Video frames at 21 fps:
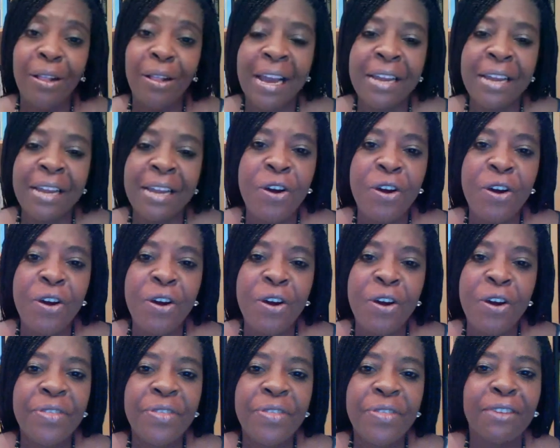I know
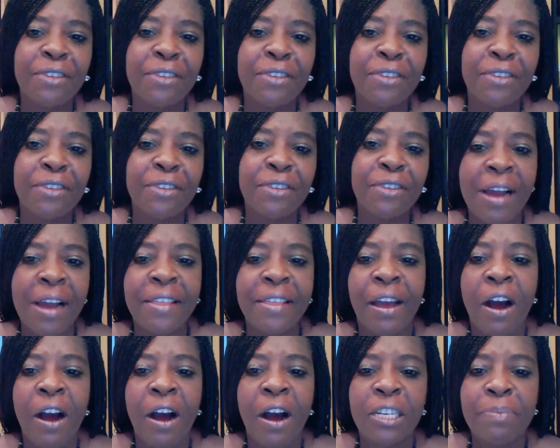that the reason why
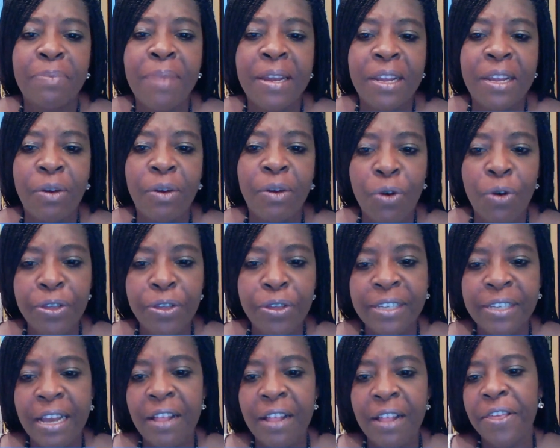there aren't many authors
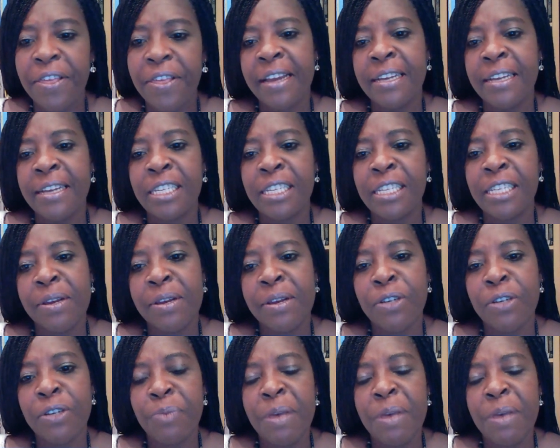out there is
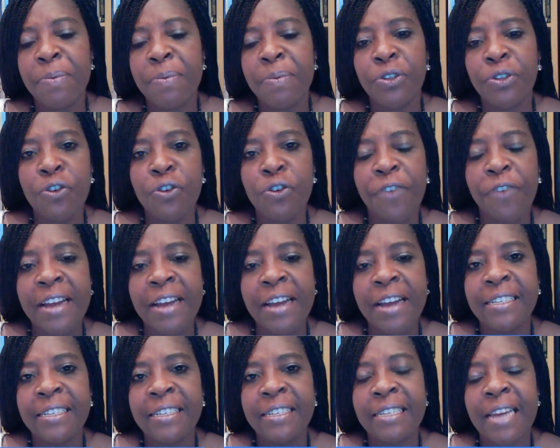because people do find
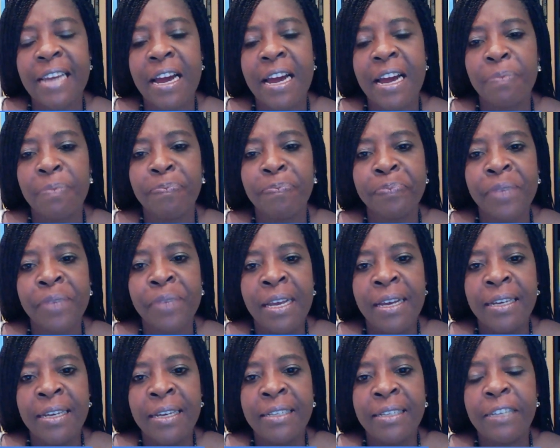it
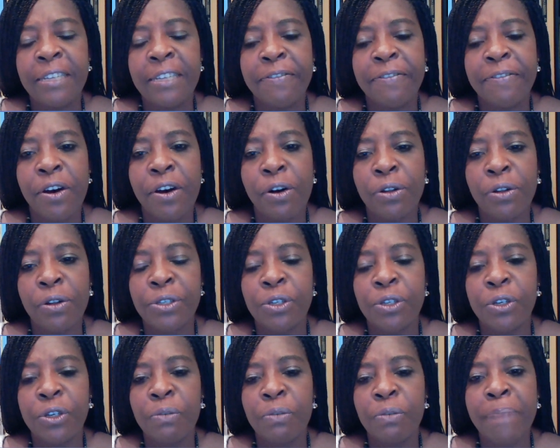difficult
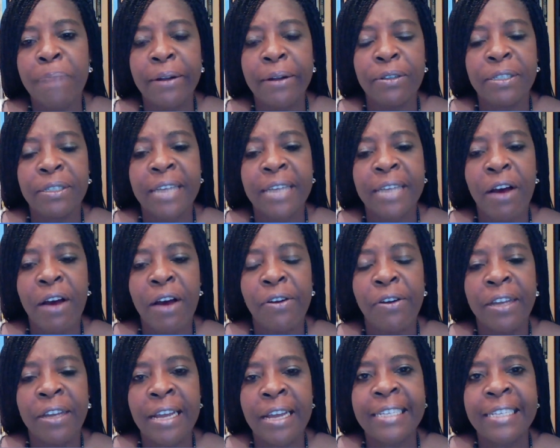to buckle down
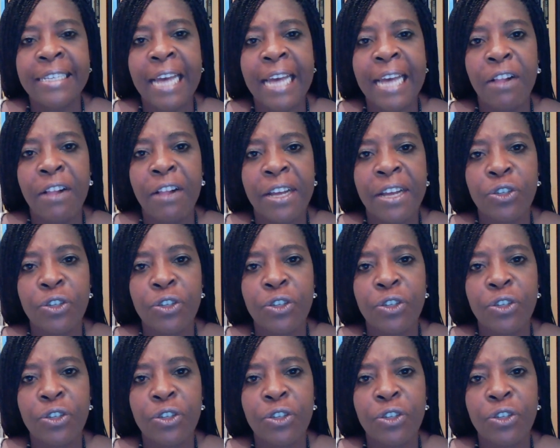and tell that